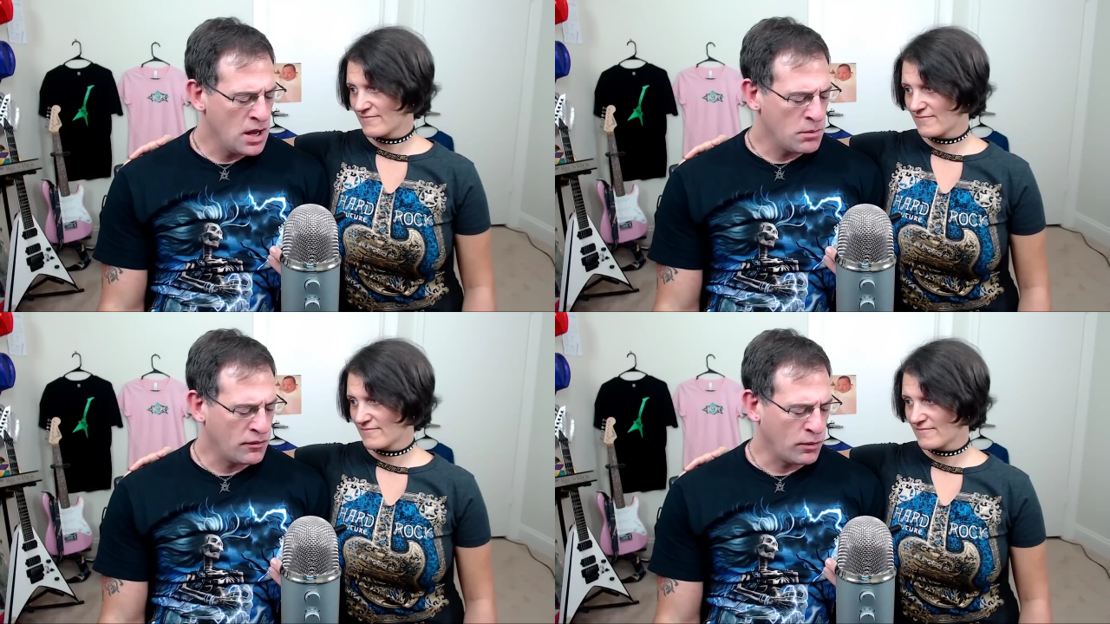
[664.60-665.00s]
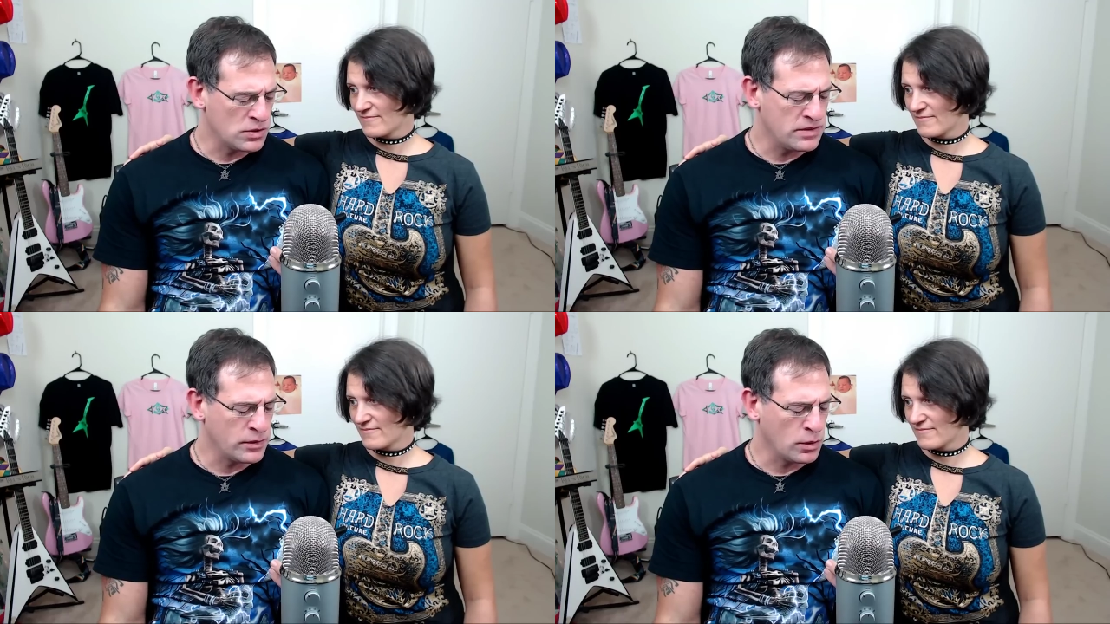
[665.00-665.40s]
Speaker 1: Before
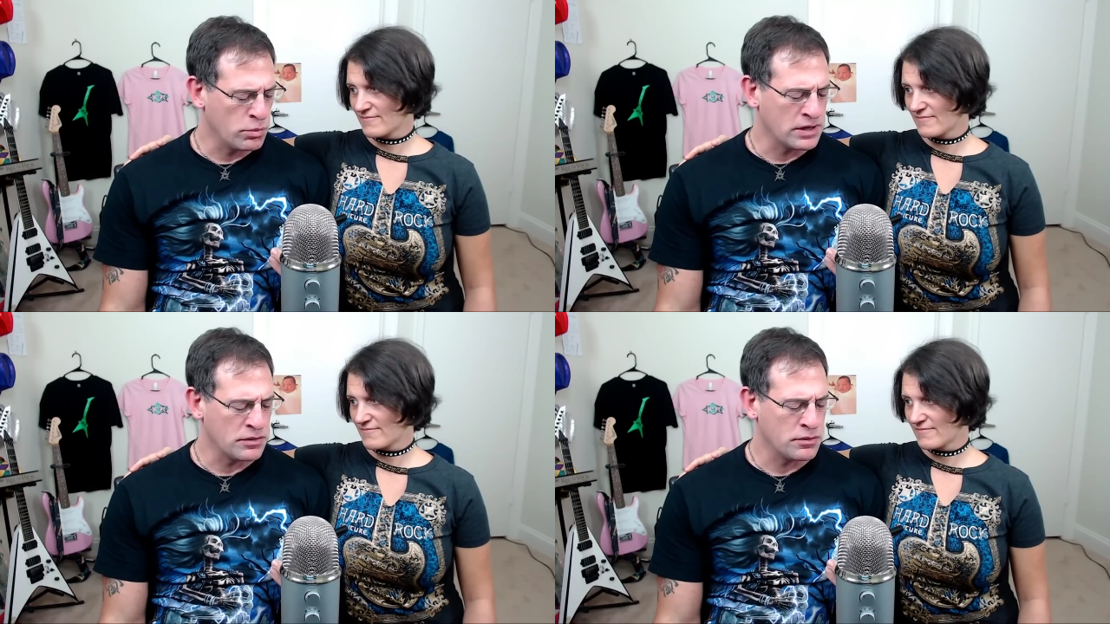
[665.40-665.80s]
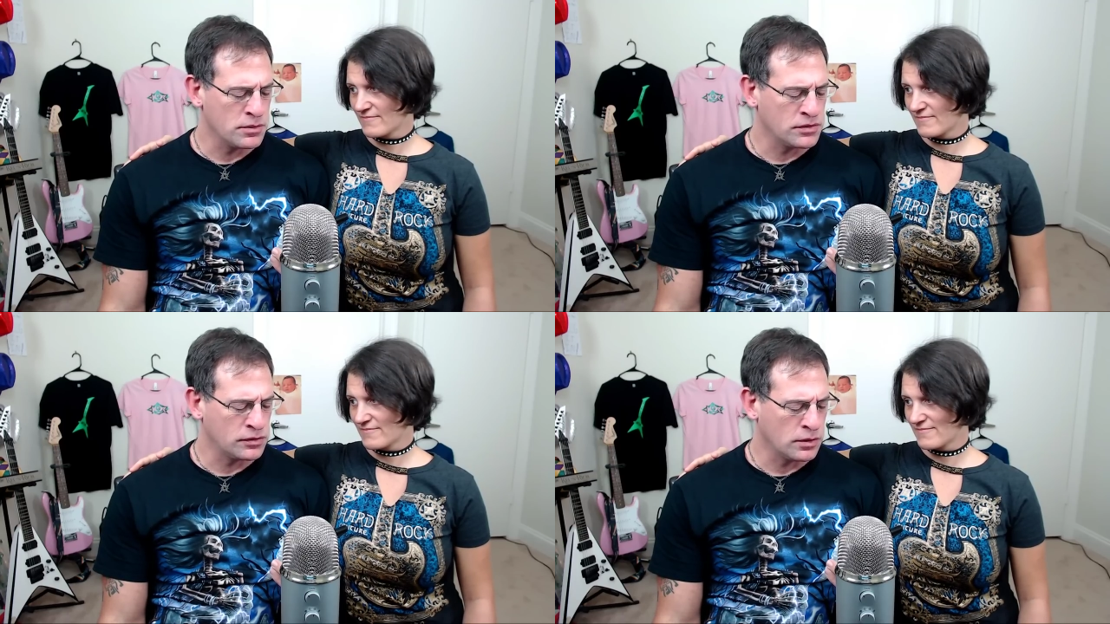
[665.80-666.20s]
achieving her breakthrough
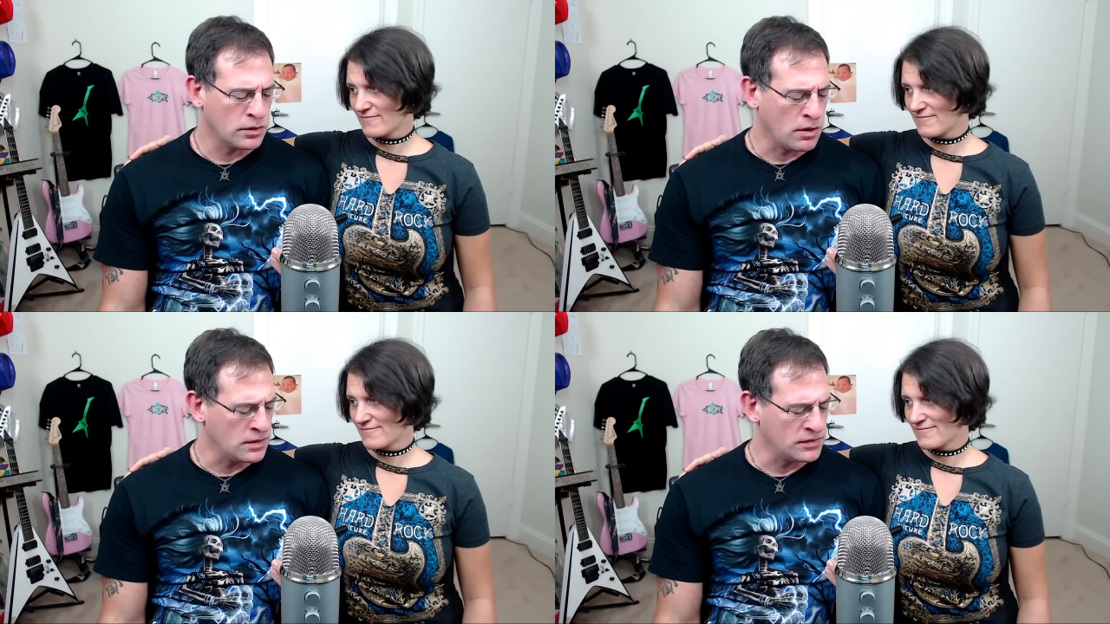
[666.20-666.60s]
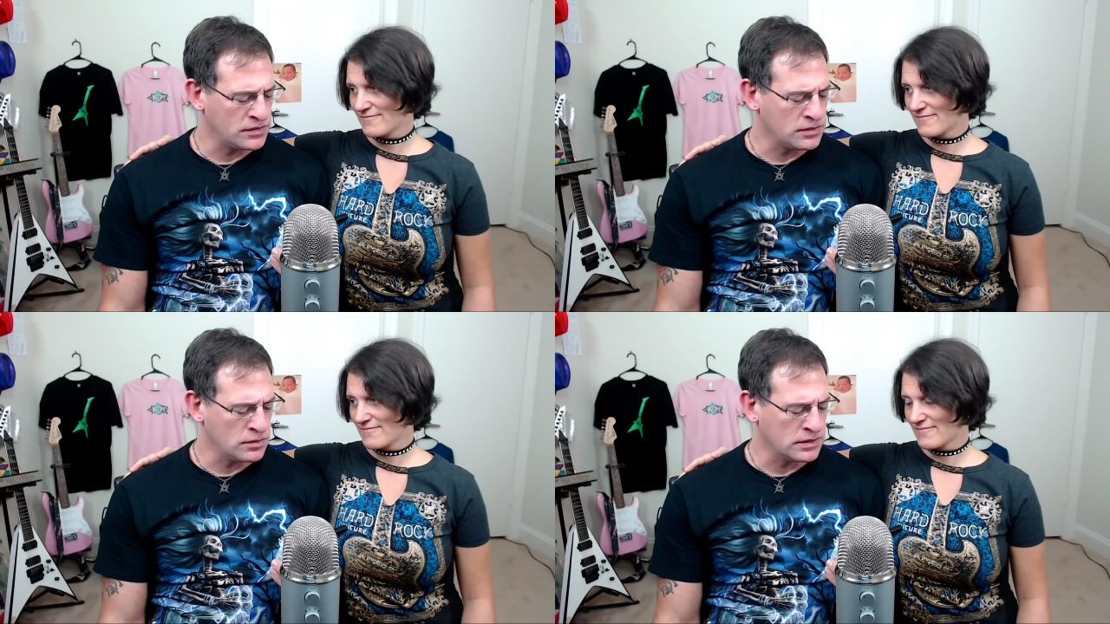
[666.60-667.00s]
as solo artist
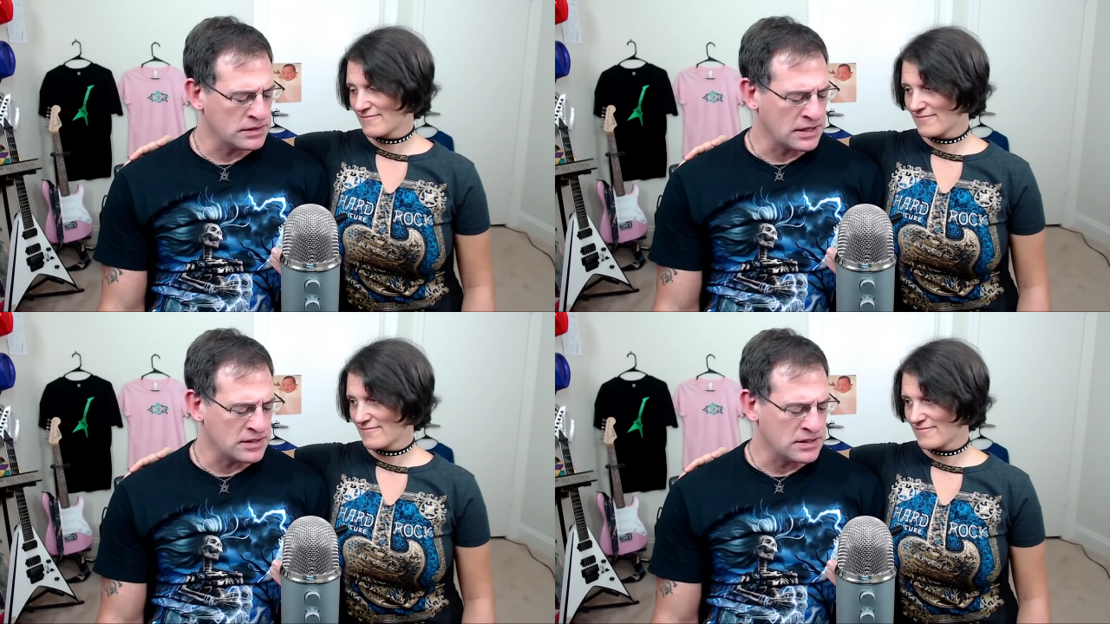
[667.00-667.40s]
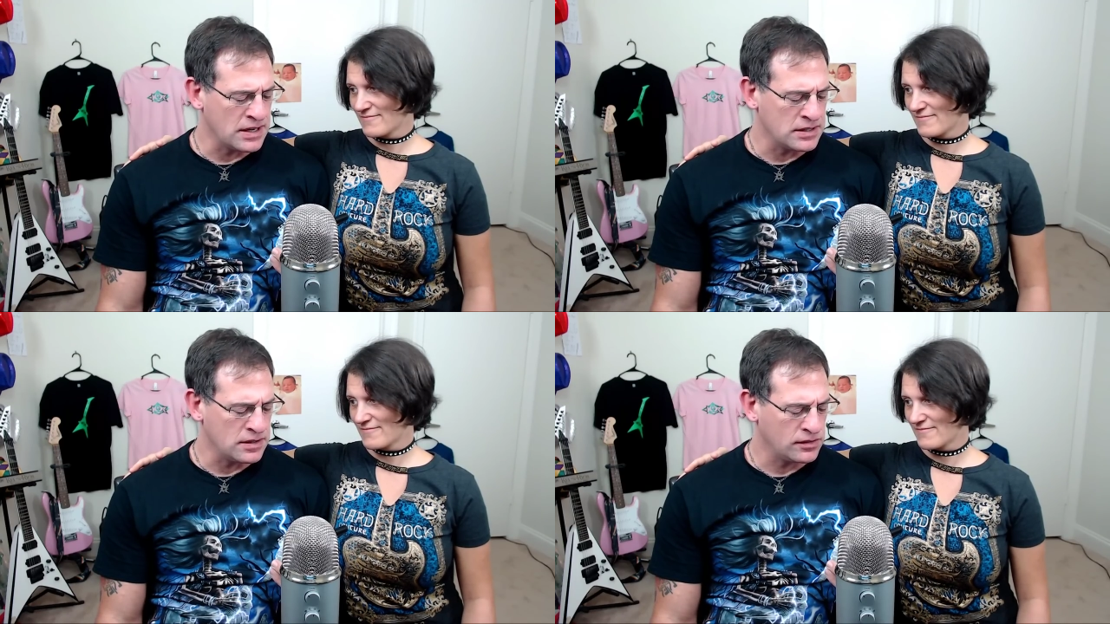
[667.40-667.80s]
in the early
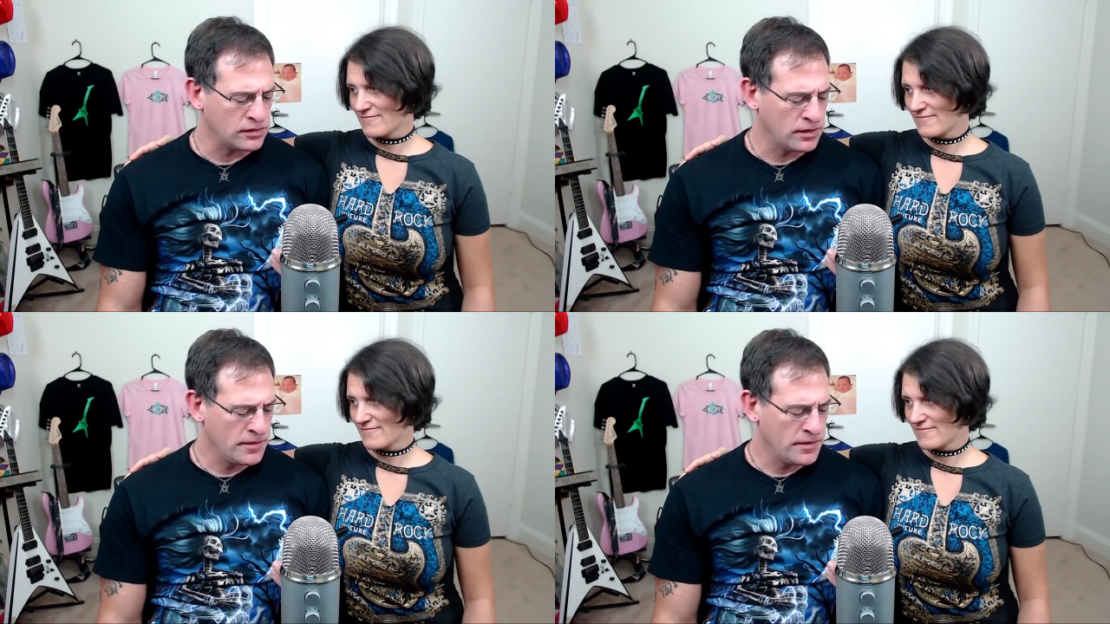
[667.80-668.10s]
1990s.